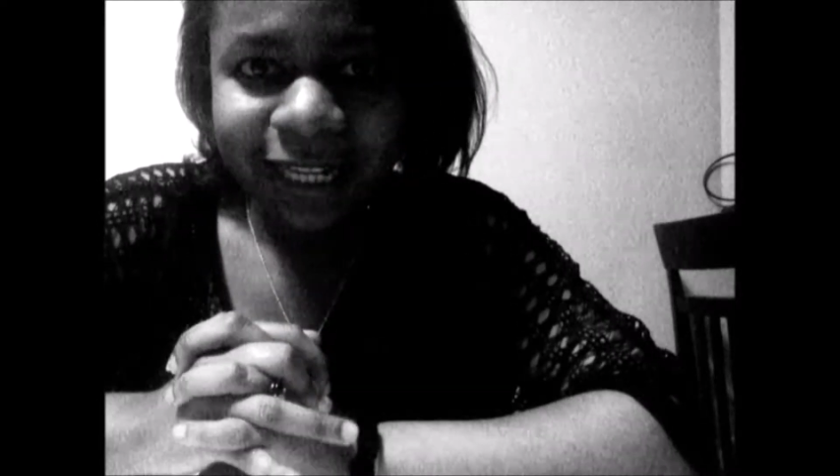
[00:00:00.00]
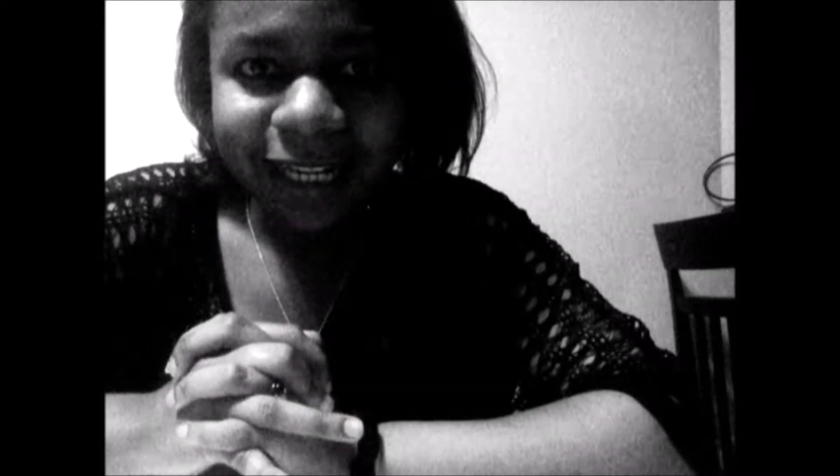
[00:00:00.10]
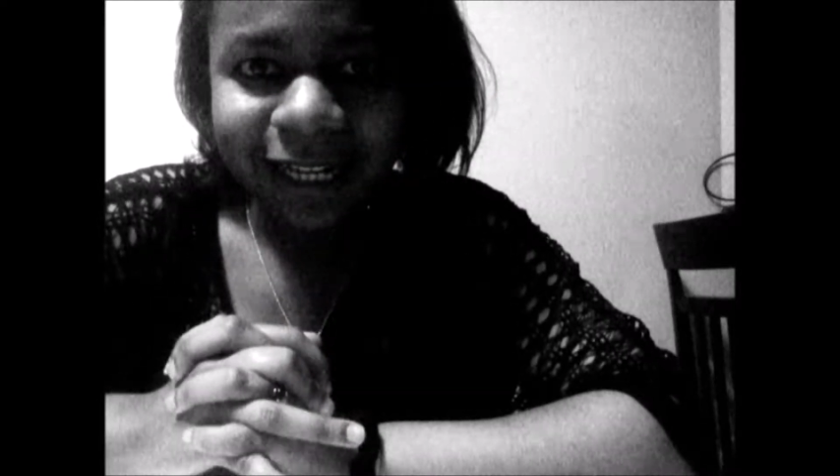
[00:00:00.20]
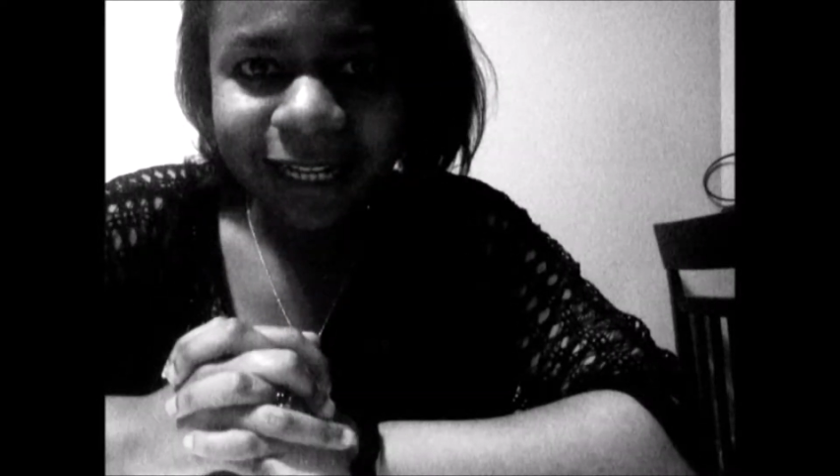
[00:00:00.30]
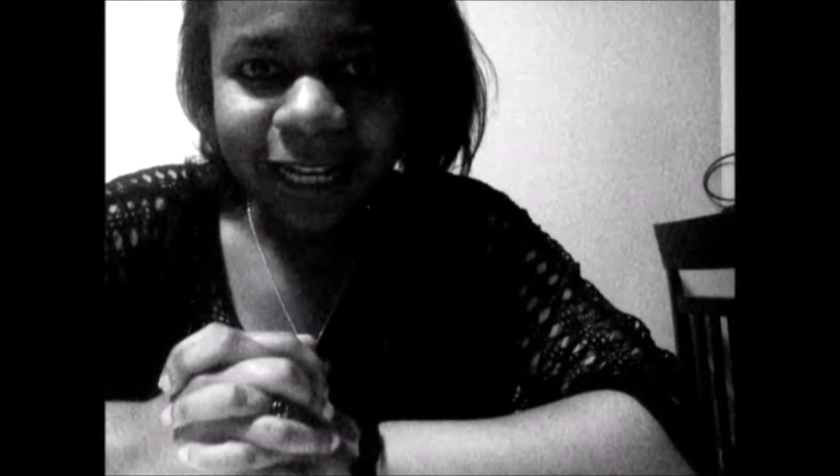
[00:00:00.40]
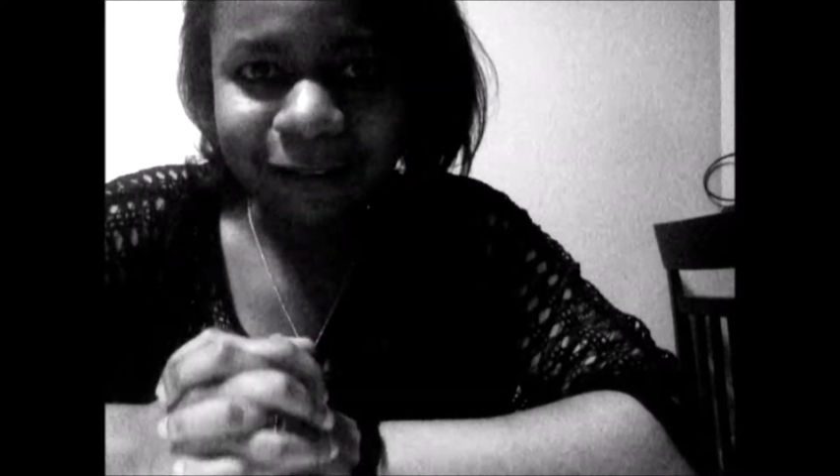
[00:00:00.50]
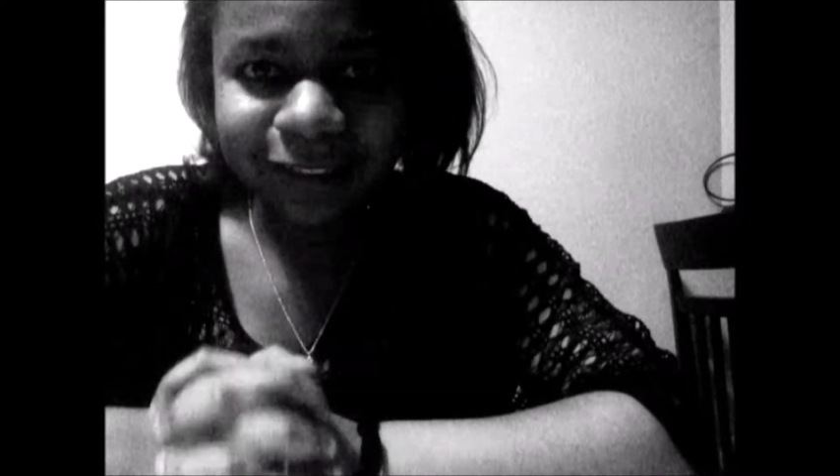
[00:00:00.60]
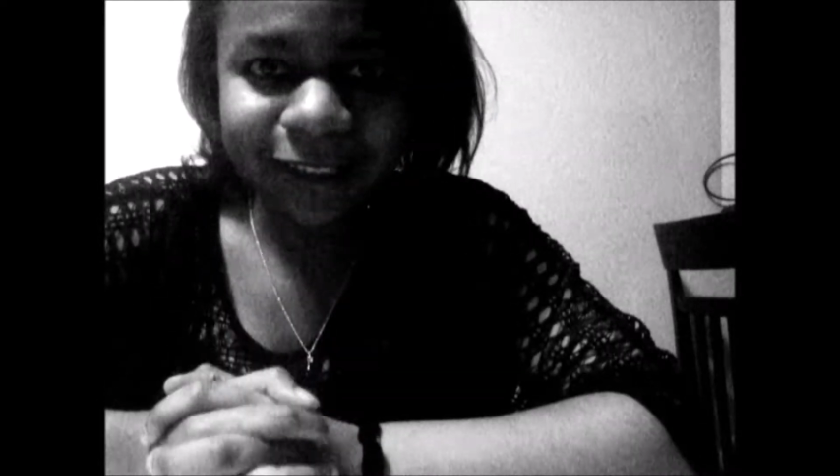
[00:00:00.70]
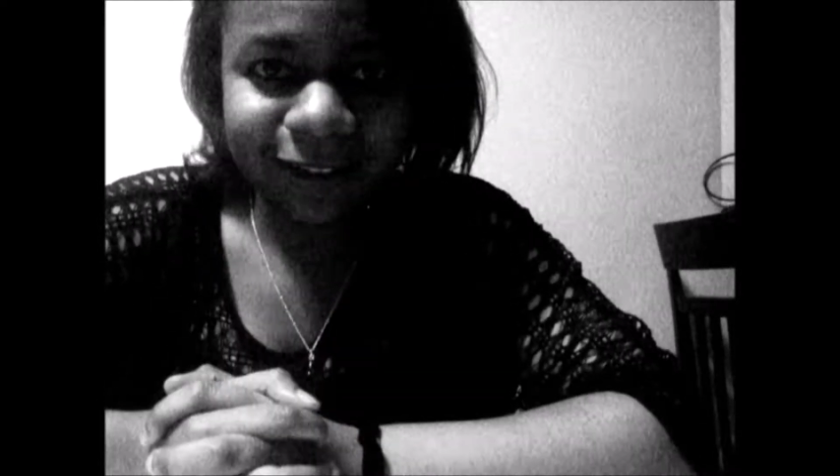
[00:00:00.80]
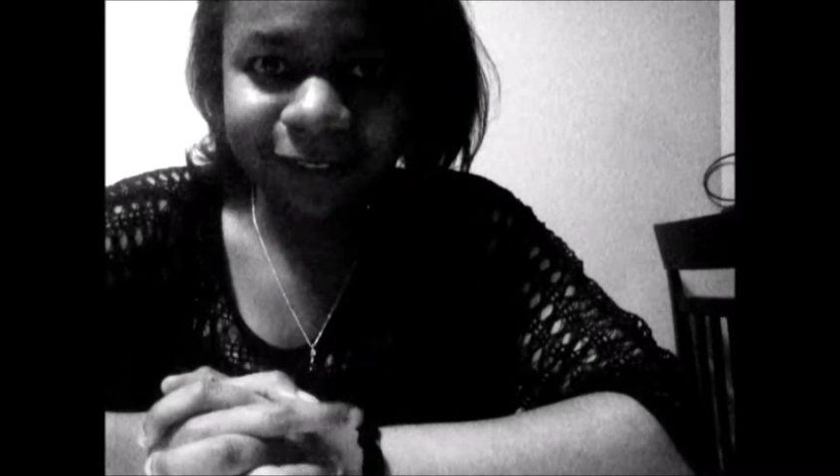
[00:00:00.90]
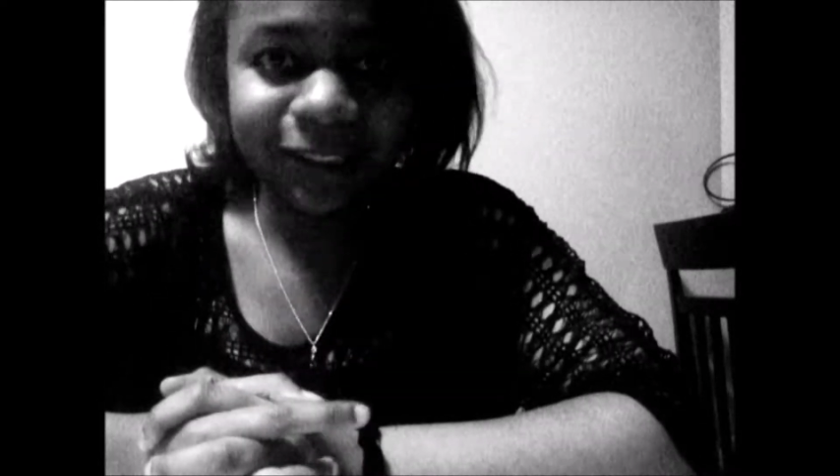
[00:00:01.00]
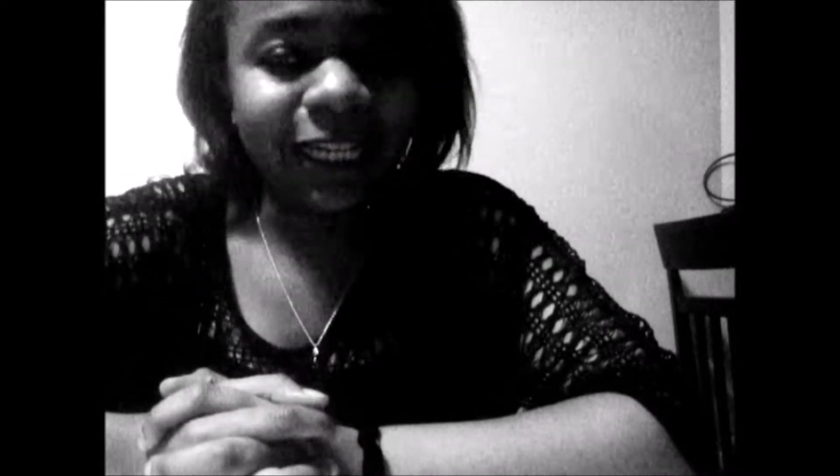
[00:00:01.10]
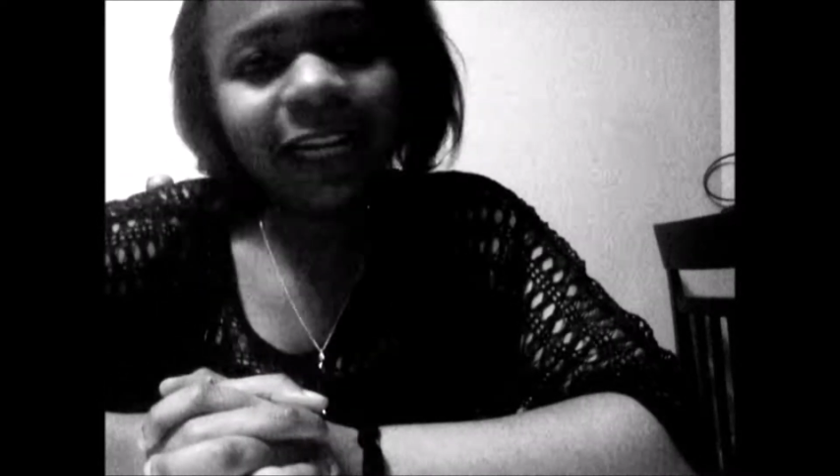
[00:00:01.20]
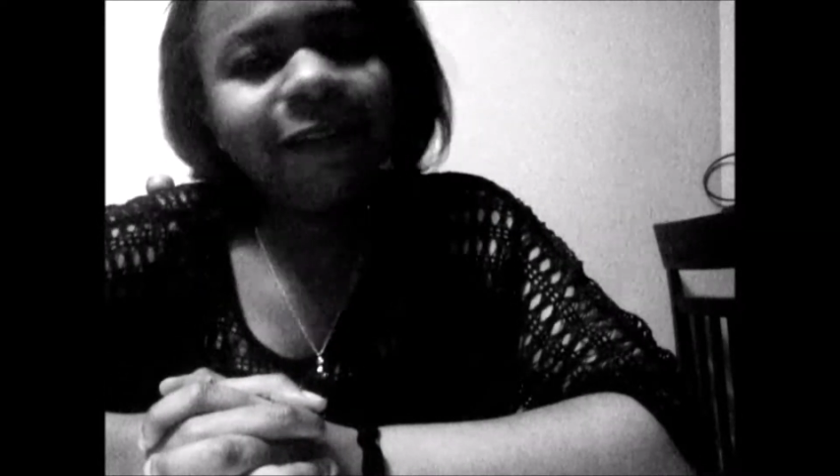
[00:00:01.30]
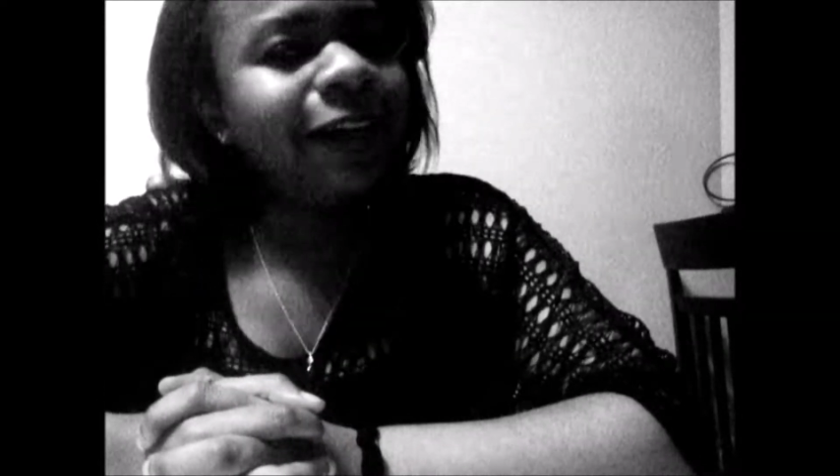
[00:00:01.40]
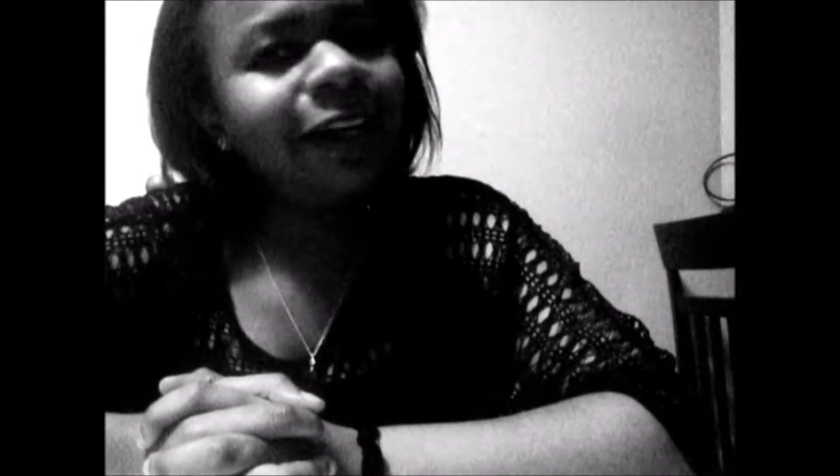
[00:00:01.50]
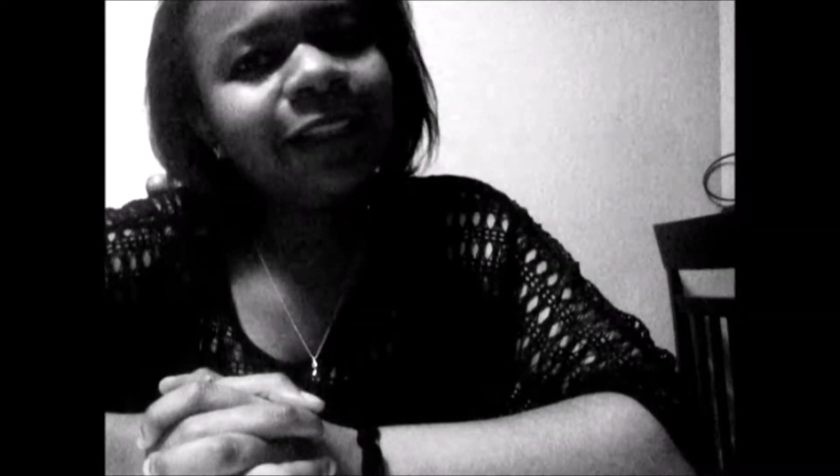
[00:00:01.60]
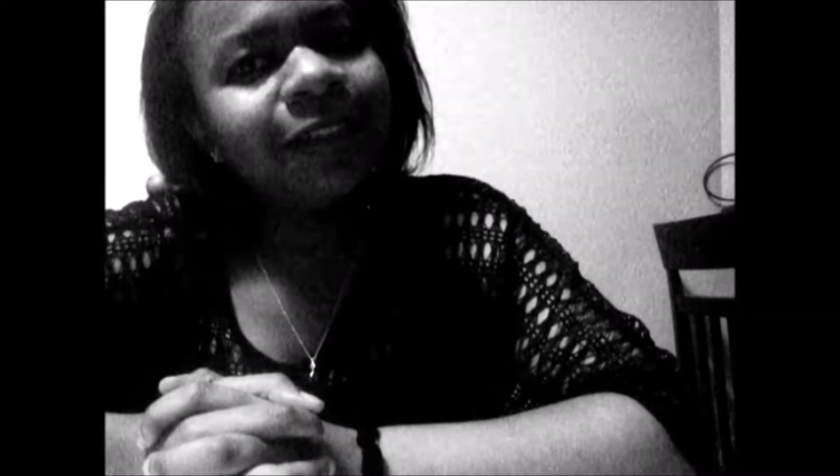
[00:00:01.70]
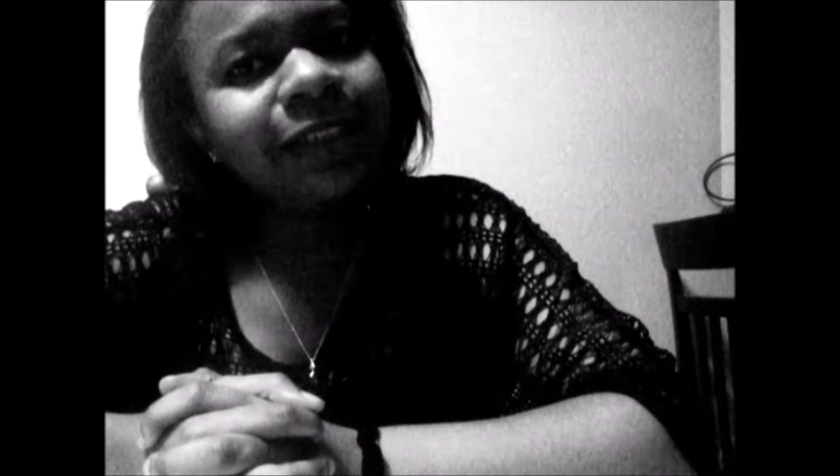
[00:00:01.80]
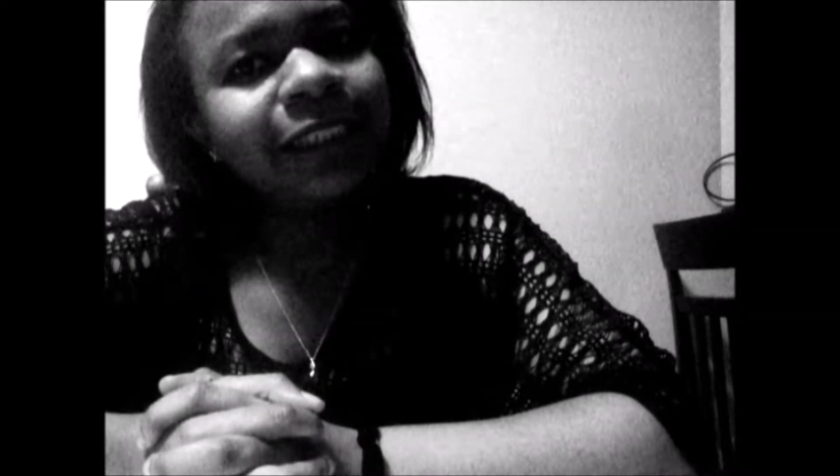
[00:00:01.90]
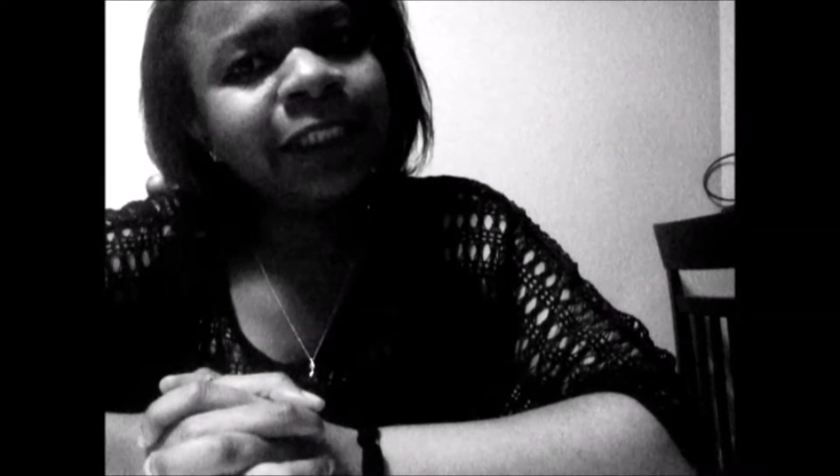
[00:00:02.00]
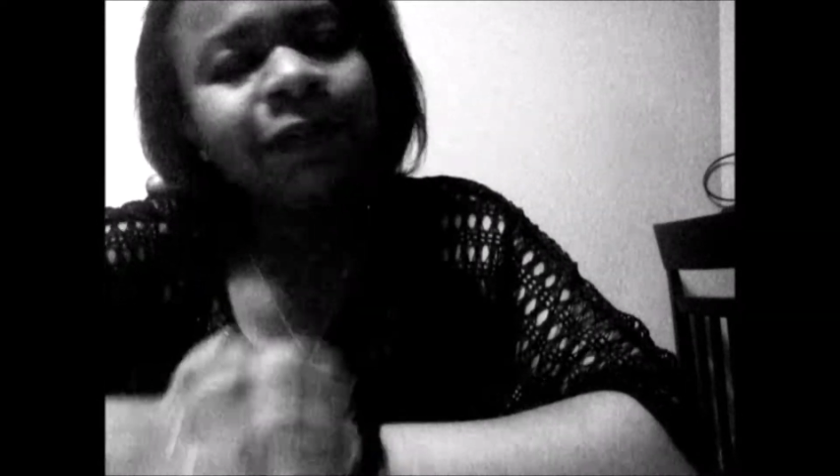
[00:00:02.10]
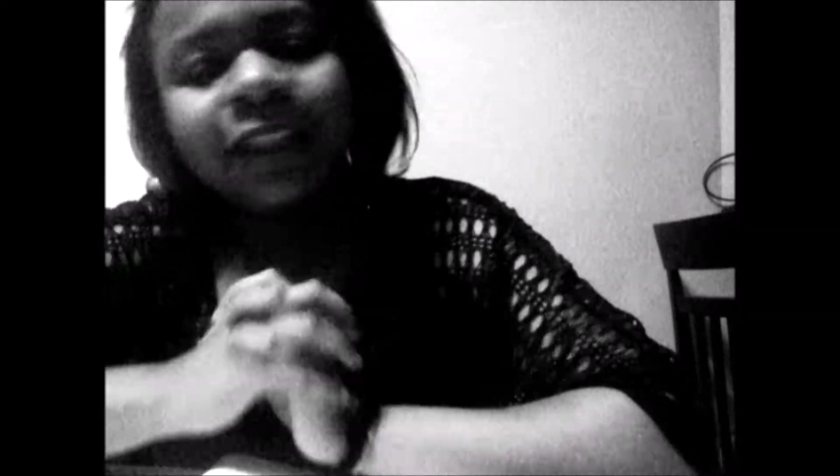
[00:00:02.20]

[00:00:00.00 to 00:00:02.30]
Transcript: Uh, so January 13th,